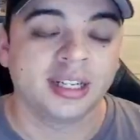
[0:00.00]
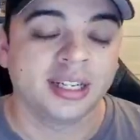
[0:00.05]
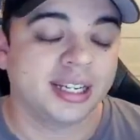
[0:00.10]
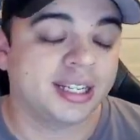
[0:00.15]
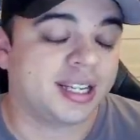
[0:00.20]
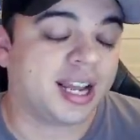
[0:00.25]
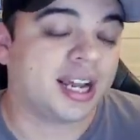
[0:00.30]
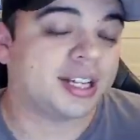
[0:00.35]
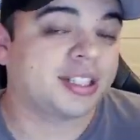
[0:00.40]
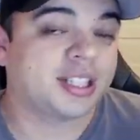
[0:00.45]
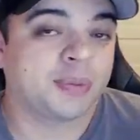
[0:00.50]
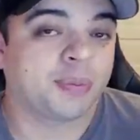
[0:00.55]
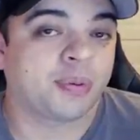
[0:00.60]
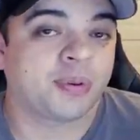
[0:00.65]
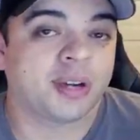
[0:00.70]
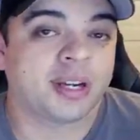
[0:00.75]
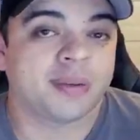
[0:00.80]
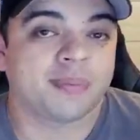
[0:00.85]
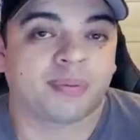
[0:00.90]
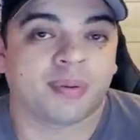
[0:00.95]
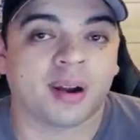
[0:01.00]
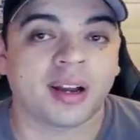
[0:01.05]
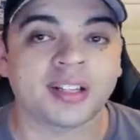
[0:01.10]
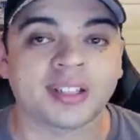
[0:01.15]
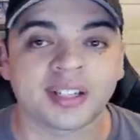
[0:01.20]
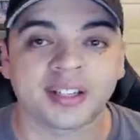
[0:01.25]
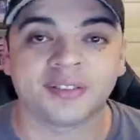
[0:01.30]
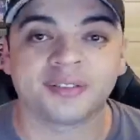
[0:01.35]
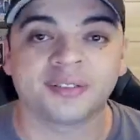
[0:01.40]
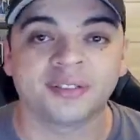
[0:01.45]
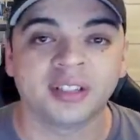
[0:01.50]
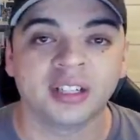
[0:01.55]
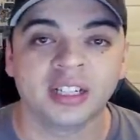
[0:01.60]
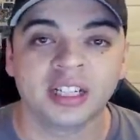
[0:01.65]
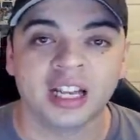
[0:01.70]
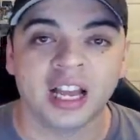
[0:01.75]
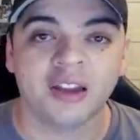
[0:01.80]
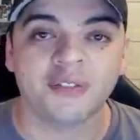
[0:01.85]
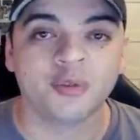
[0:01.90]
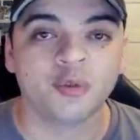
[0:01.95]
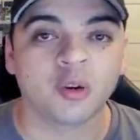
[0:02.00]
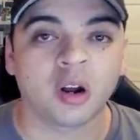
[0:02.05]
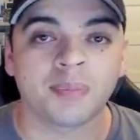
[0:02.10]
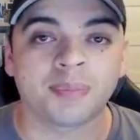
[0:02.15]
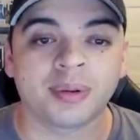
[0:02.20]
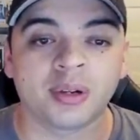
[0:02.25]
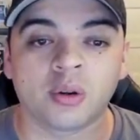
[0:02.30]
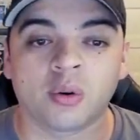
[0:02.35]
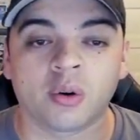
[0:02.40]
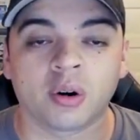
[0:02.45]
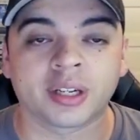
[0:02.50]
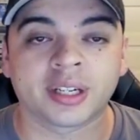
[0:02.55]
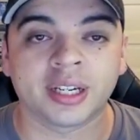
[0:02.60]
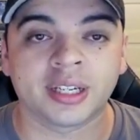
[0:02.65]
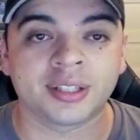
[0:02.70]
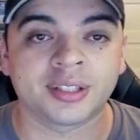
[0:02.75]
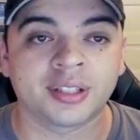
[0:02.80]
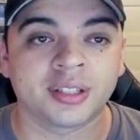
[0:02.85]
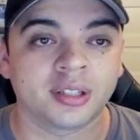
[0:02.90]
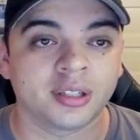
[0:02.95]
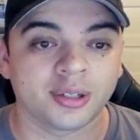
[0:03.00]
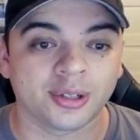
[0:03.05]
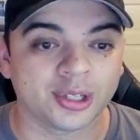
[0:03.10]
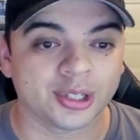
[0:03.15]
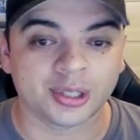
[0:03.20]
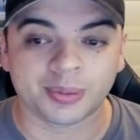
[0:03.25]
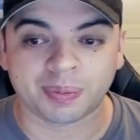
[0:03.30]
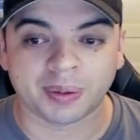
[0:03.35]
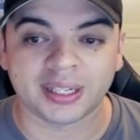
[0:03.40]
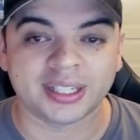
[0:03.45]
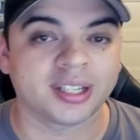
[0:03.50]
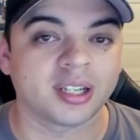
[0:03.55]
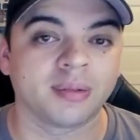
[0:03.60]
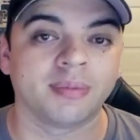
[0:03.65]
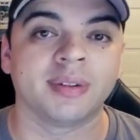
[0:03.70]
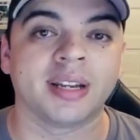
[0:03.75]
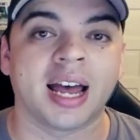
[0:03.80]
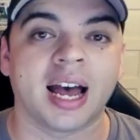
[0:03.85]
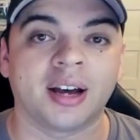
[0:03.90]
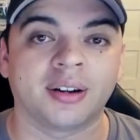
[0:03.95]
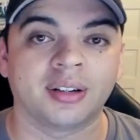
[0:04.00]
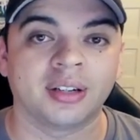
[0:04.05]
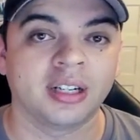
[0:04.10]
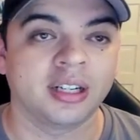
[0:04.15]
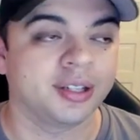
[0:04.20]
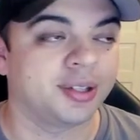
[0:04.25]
is actually pretty impressive. If you want to beat Orcust, you just play System down.